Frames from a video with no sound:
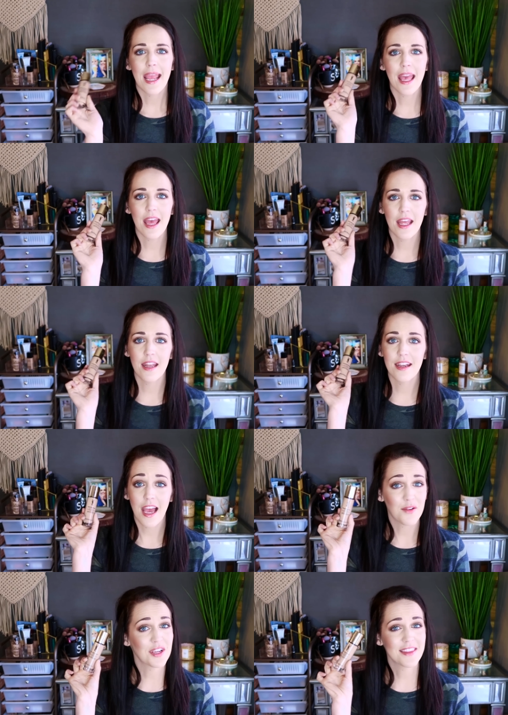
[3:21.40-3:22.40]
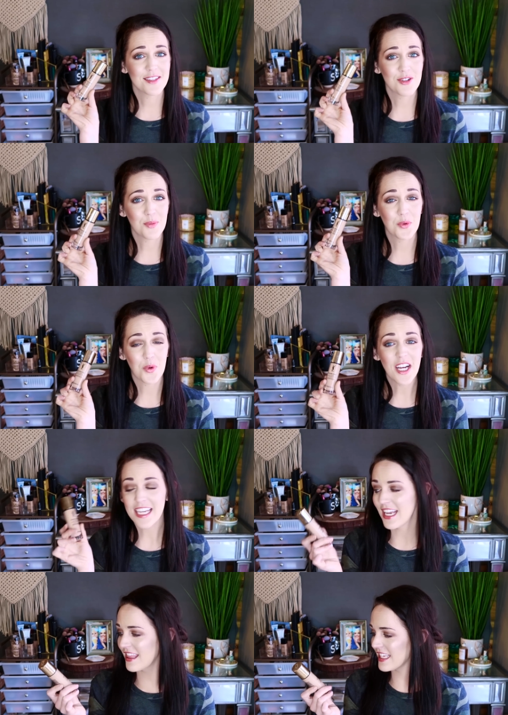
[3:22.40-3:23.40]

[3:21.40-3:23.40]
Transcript: And I ranked this number one.